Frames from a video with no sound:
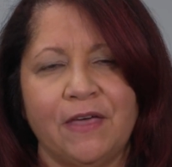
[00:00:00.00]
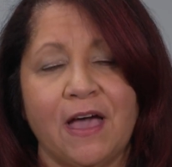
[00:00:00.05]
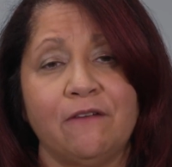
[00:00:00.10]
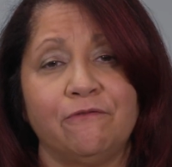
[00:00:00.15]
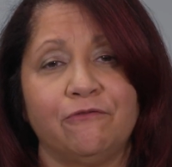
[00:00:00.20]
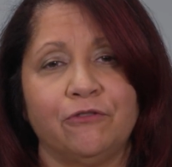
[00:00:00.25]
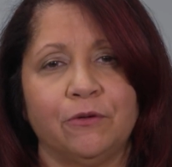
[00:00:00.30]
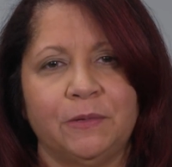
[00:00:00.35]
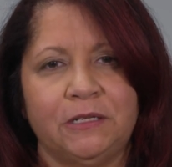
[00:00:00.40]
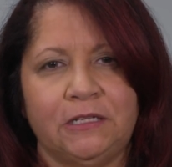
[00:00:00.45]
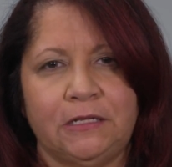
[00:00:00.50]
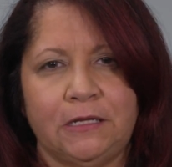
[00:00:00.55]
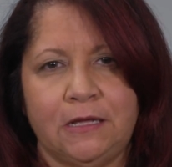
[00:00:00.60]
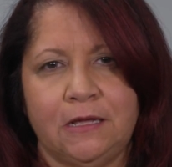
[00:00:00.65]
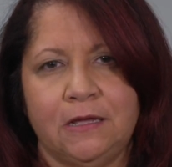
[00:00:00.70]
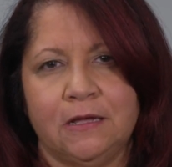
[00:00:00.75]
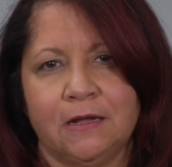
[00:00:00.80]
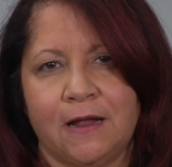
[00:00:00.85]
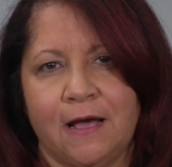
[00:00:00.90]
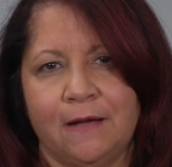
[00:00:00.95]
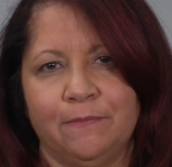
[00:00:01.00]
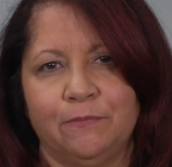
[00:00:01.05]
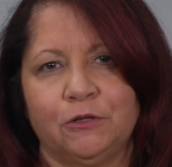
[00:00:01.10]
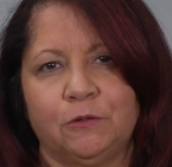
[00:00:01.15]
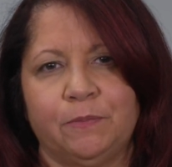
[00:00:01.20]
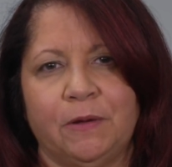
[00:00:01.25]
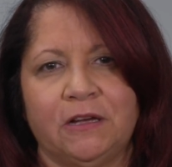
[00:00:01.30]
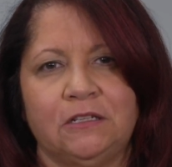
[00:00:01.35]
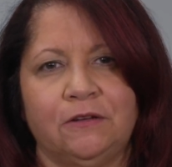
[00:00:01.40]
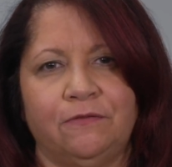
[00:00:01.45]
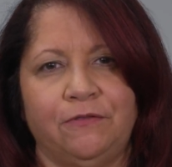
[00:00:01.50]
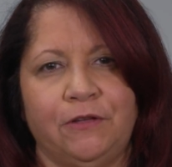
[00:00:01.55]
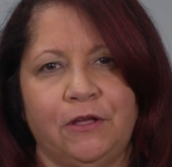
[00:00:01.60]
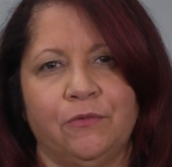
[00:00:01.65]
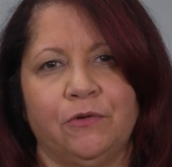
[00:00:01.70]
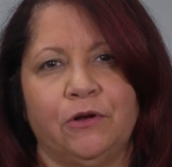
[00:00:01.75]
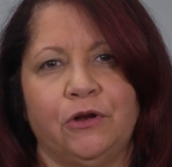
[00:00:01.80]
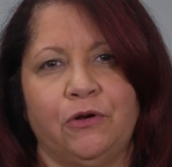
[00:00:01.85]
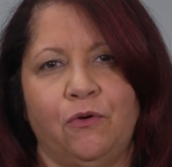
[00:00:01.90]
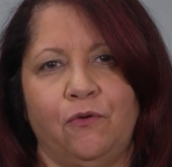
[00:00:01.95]
that from a DE&I perspective
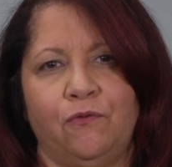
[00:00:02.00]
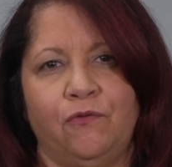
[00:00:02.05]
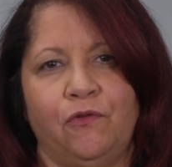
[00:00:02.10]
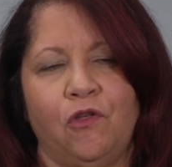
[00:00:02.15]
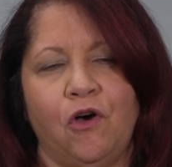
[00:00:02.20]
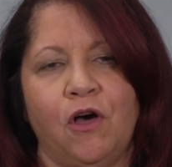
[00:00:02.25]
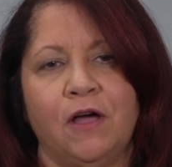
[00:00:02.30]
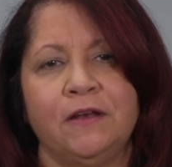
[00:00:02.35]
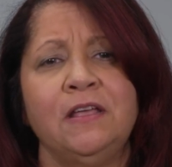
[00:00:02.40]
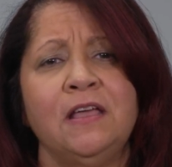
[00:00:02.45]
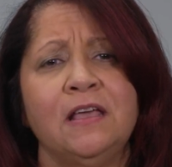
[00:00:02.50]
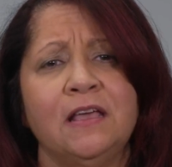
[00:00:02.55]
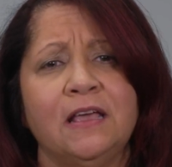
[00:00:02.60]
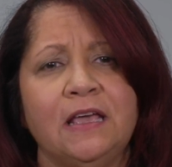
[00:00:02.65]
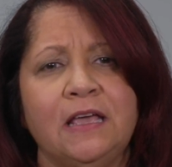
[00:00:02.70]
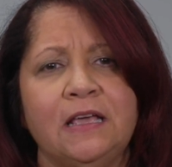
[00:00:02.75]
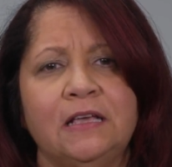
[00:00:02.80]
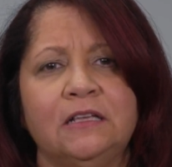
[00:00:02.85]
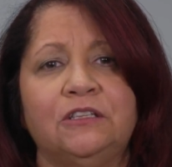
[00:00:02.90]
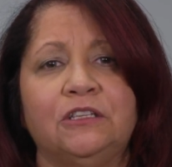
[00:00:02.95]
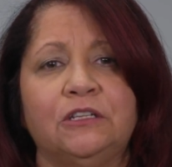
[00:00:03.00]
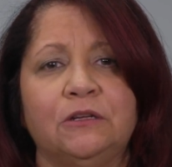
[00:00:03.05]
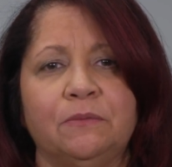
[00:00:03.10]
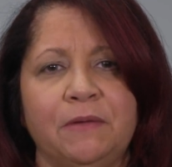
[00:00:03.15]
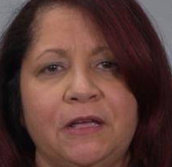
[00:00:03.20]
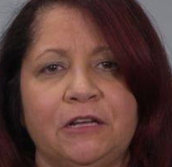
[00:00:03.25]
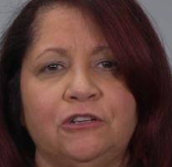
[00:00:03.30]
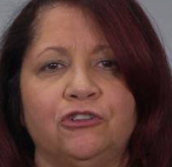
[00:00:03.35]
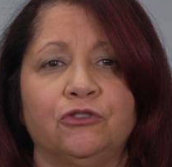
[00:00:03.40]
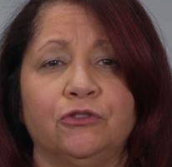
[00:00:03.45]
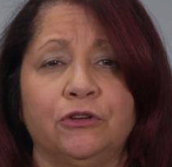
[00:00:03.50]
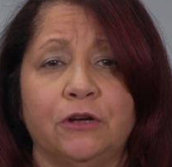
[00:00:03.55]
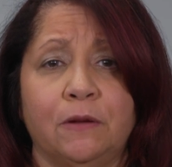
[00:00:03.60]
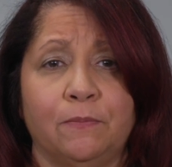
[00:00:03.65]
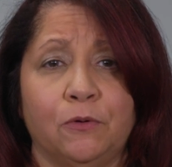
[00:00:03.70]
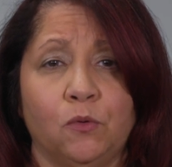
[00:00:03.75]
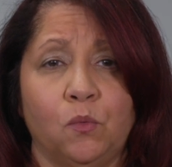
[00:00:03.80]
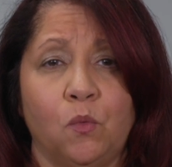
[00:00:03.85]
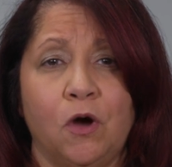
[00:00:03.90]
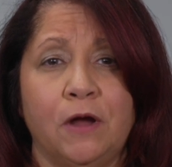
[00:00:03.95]
here at Inovalon is to make sure,
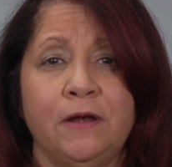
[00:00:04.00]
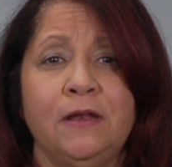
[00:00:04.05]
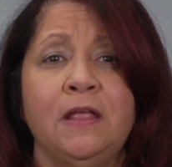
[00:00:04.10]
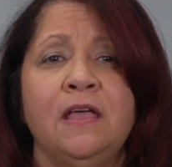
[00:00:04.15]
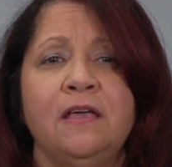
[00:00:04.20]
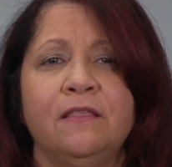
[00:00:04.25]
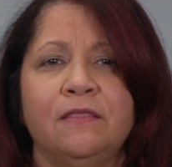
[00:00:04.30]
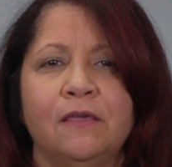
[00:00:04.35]
number one,